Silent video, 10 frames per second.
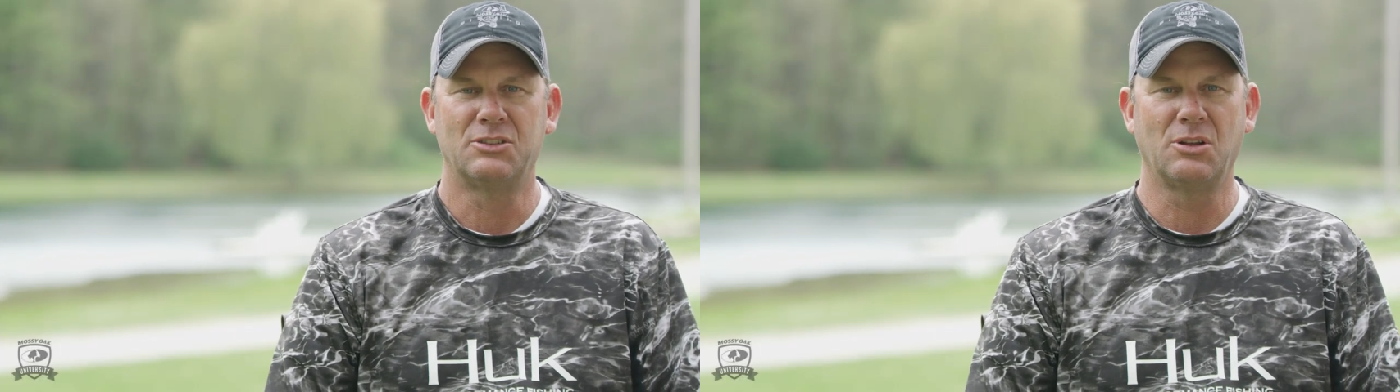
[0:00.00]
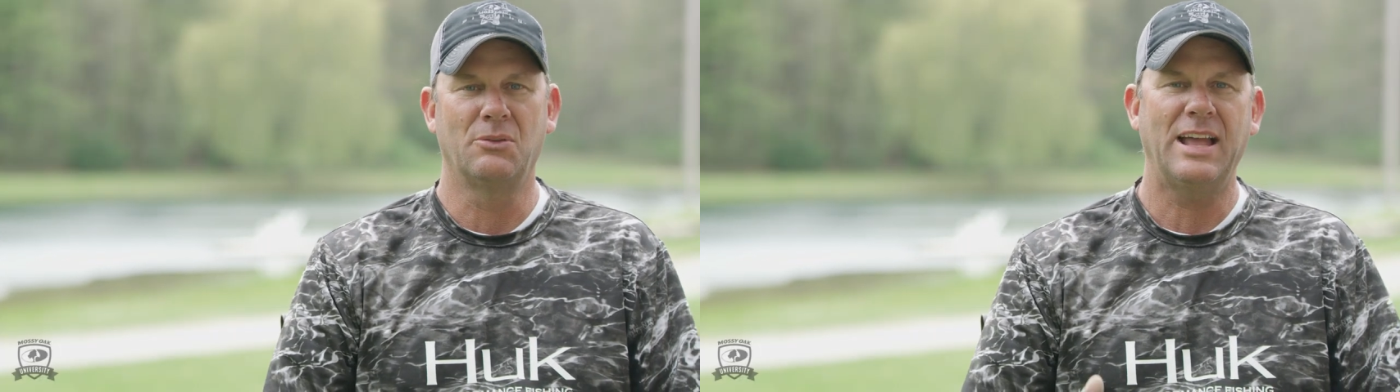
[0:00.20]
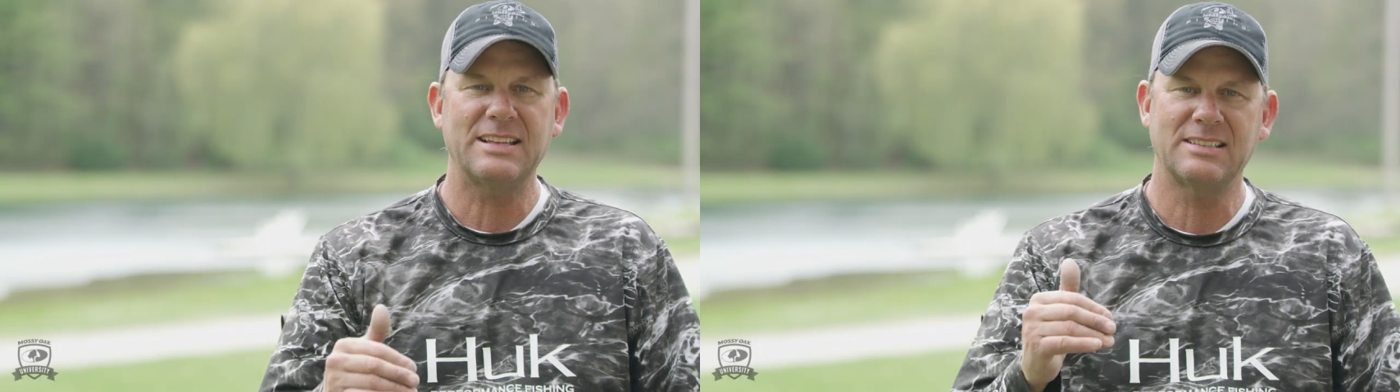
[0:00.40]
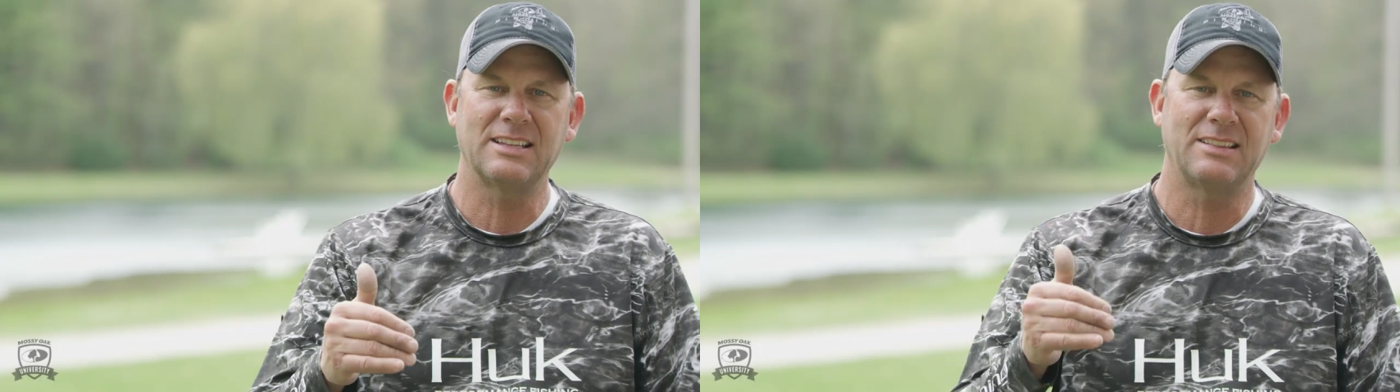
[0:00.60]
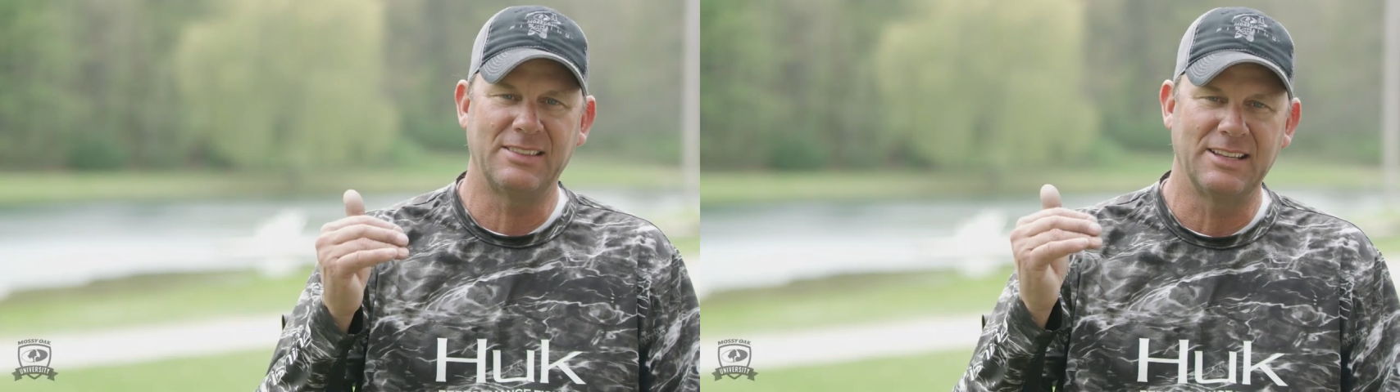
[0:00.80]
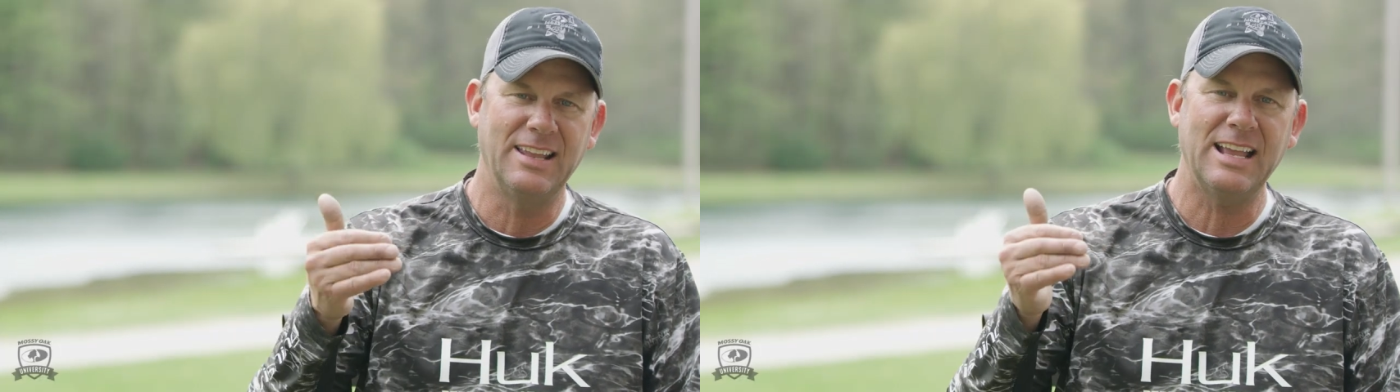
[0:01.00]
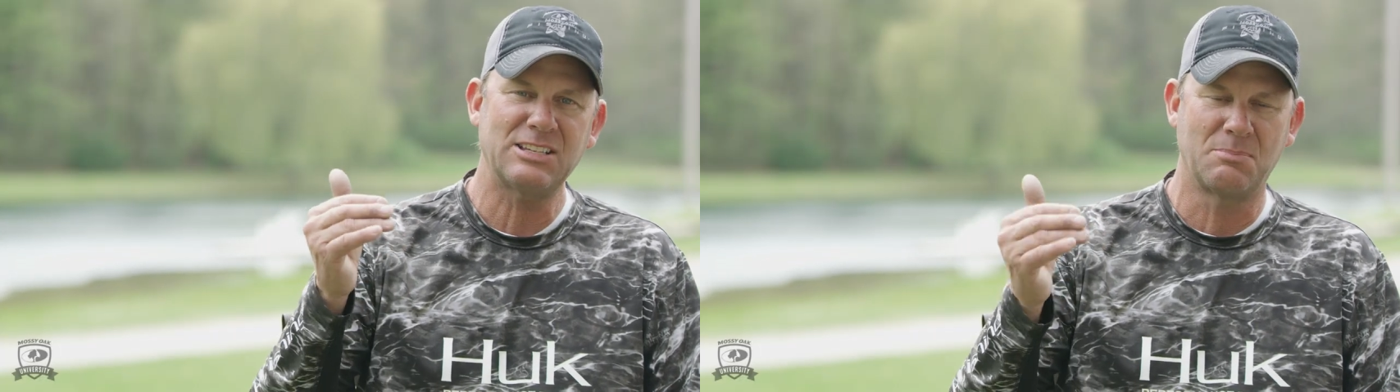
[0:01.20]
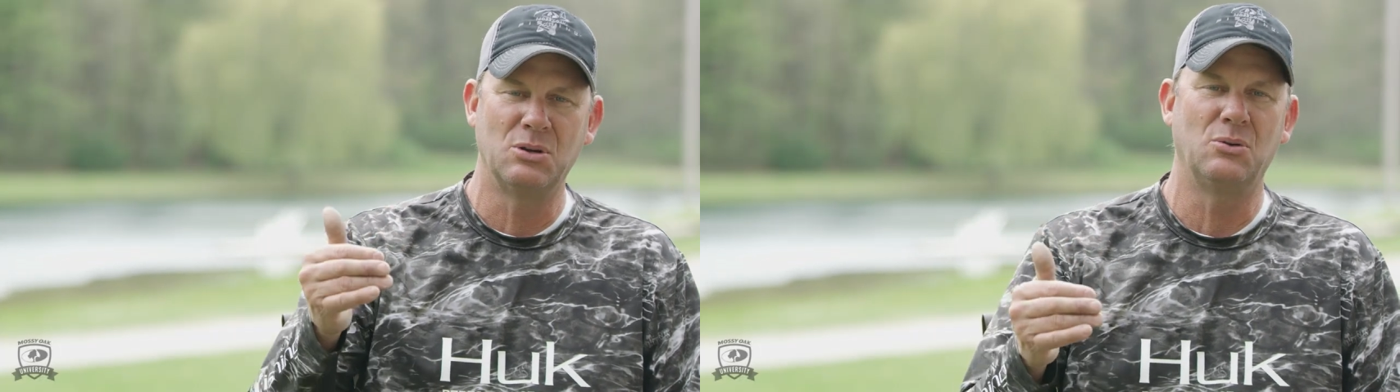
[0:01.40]
So that's the
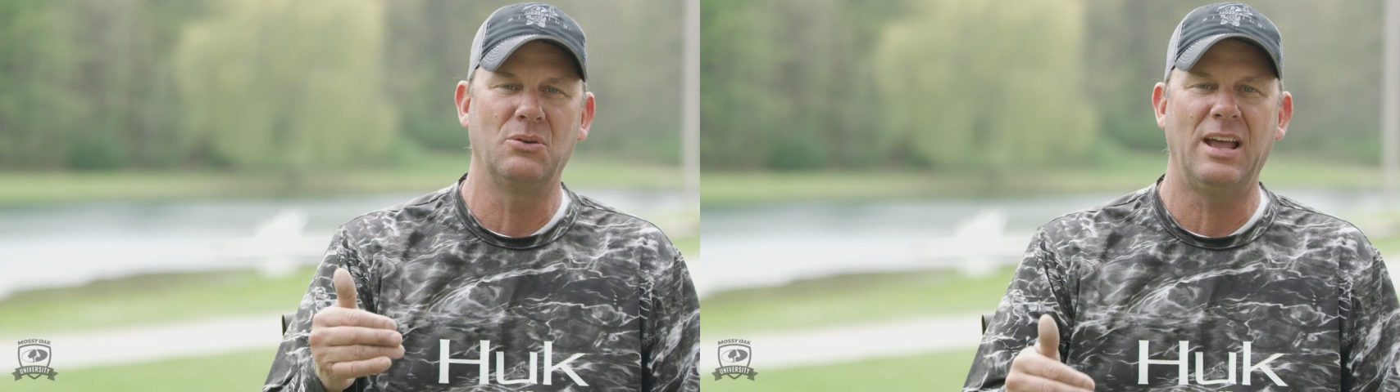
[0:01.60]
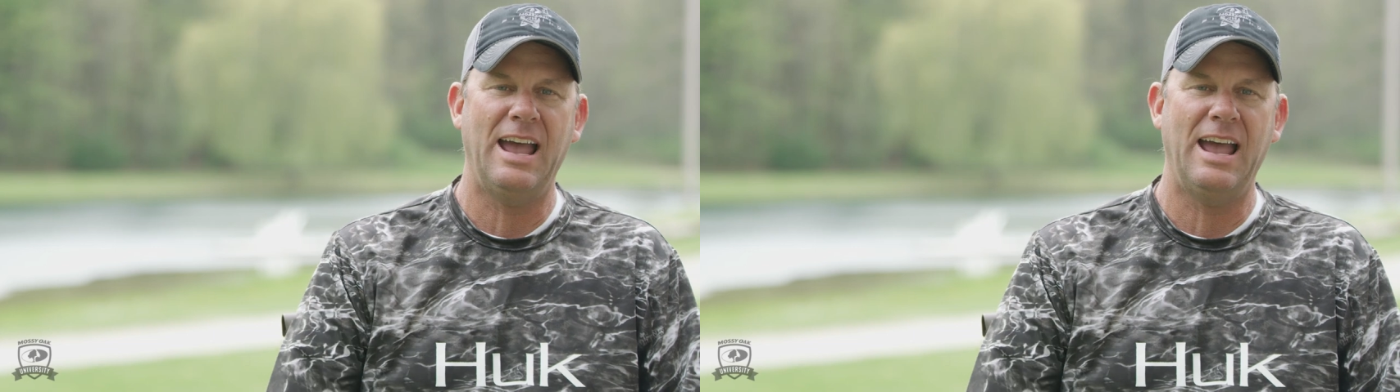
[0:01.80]
next moon